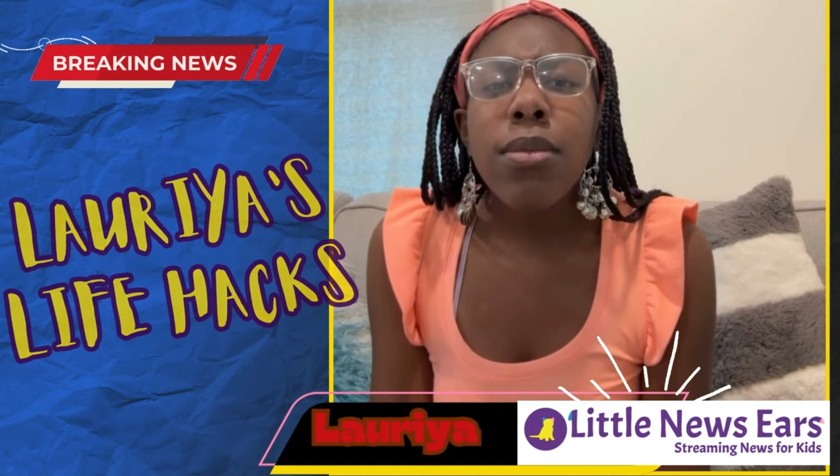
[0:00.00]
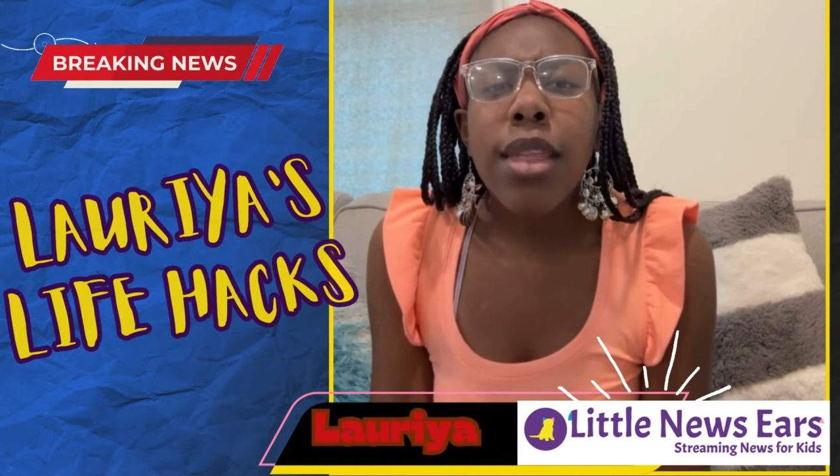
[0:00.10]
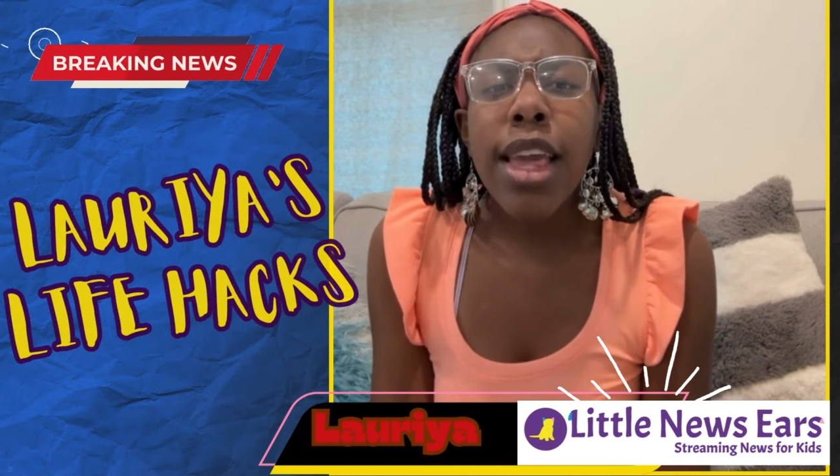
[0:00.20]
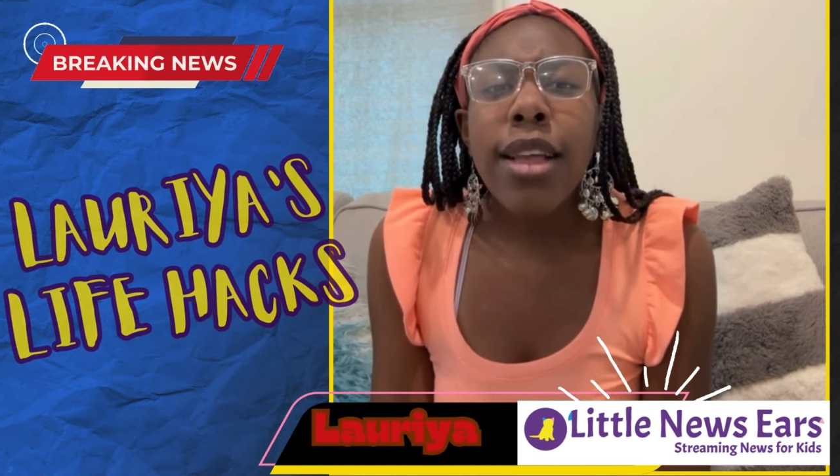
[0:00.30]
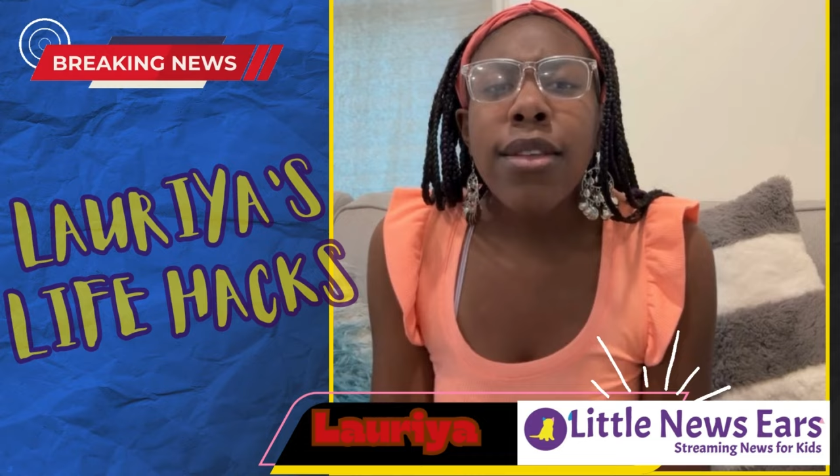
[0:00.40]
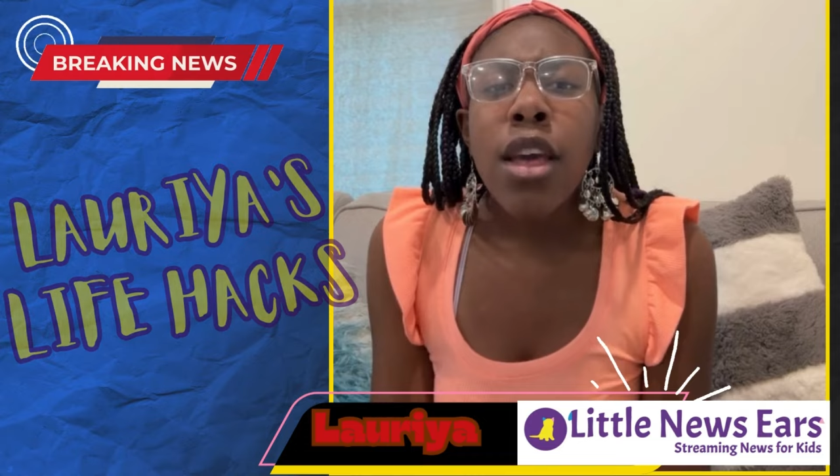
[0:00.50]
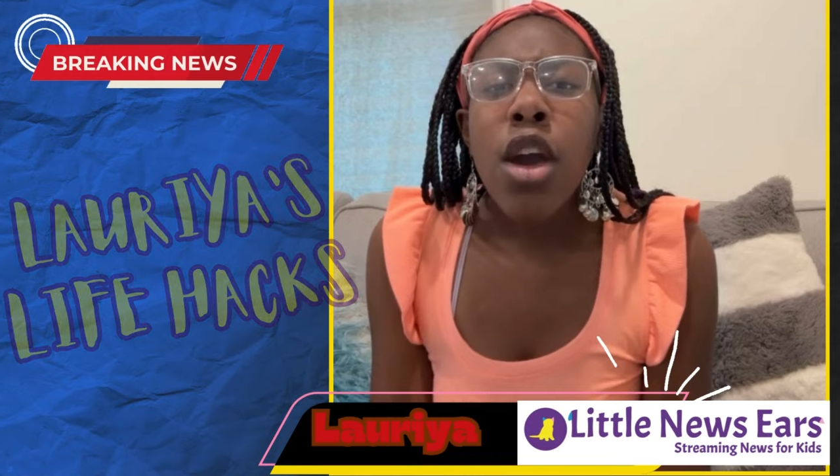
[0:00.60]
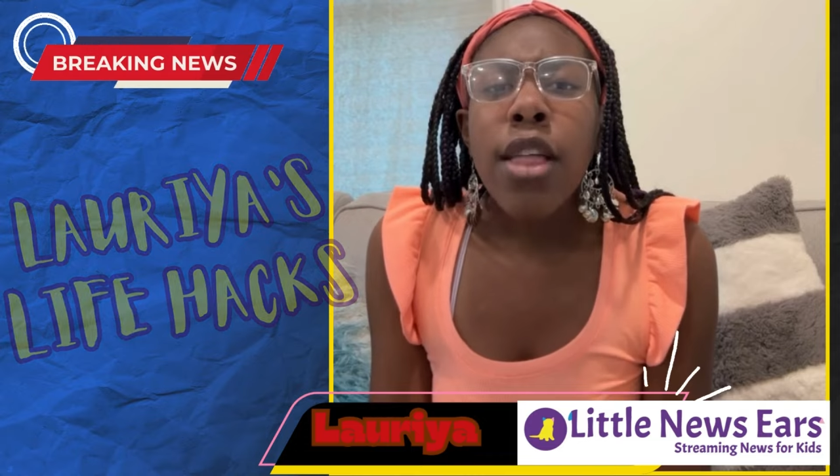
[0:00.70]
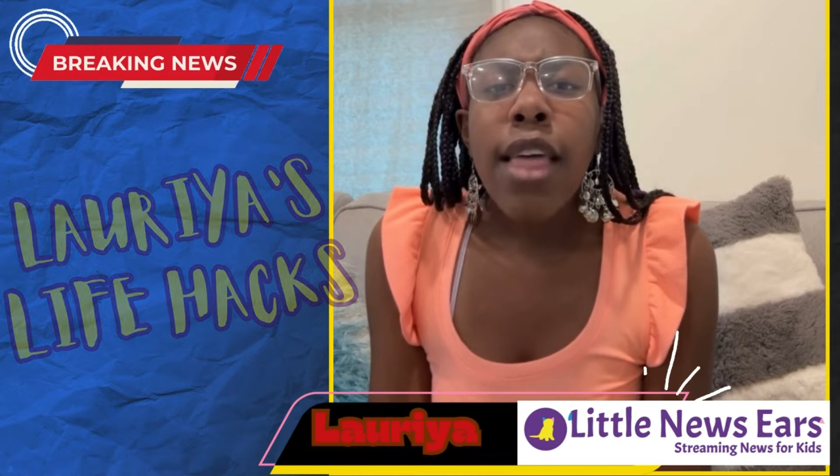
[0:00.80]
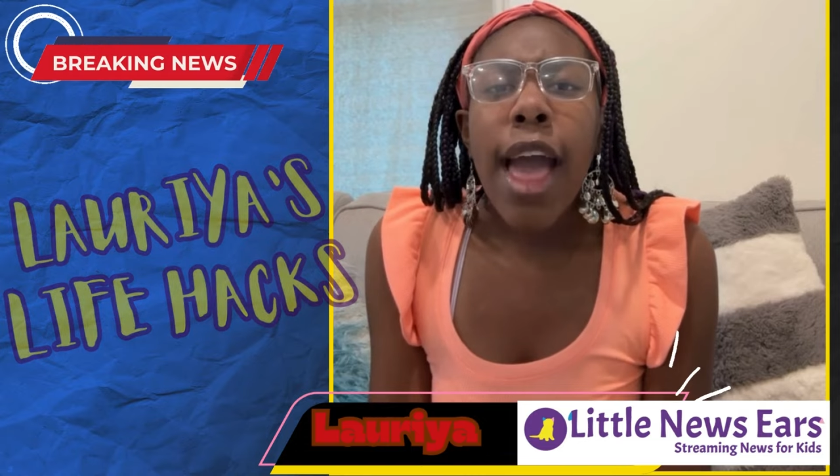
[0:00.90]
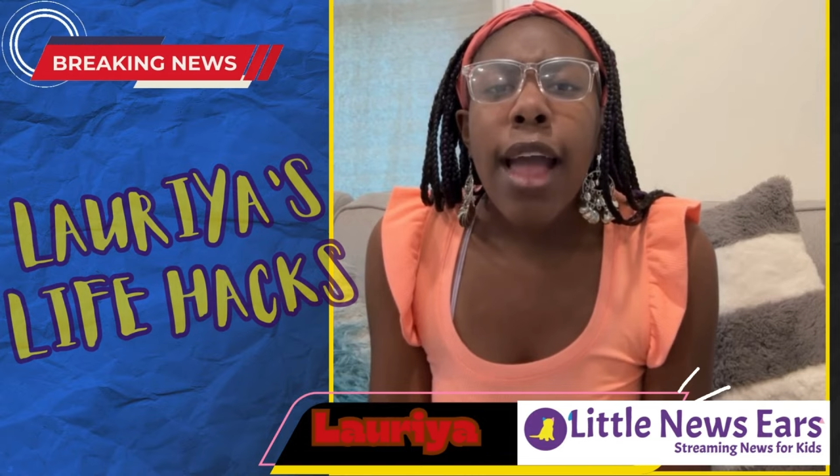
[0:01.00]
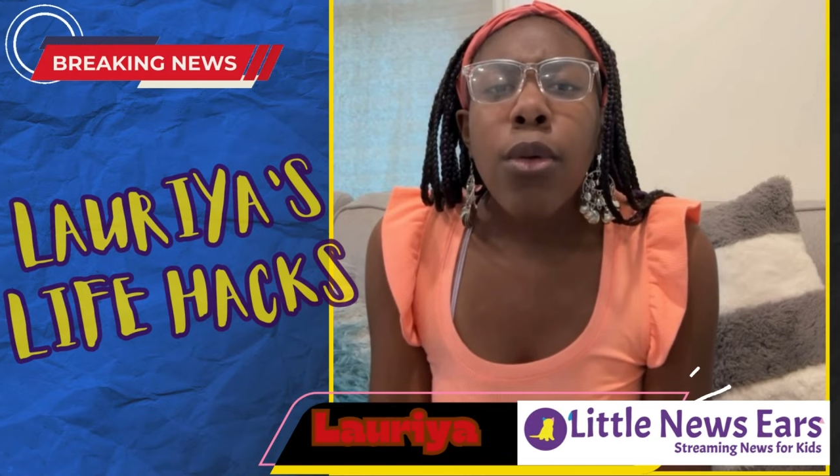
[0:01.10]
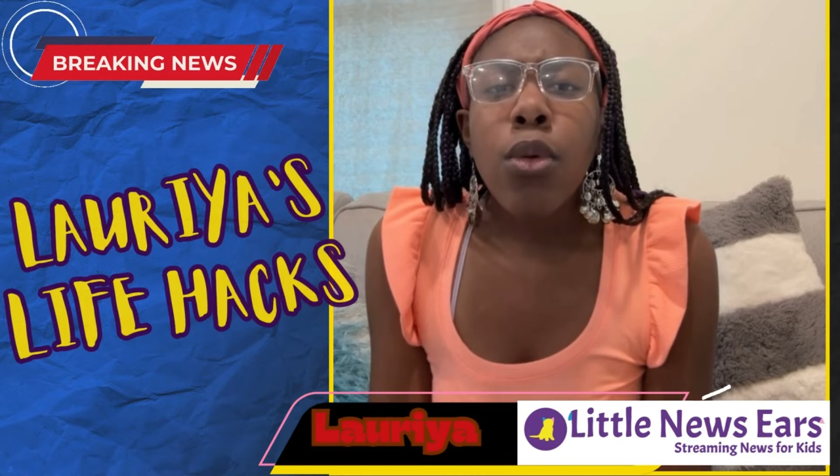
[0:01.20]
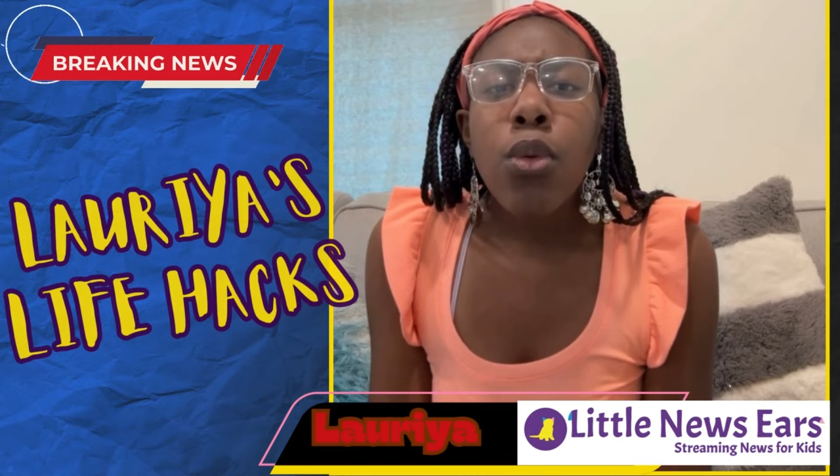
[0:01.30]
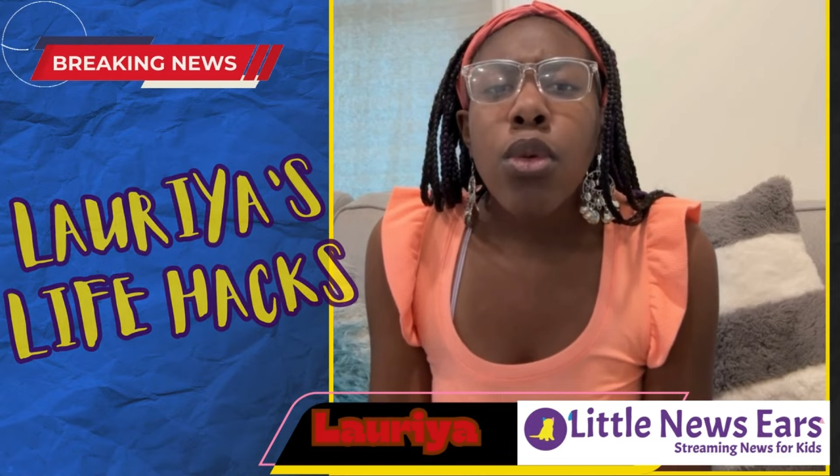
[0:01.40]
things that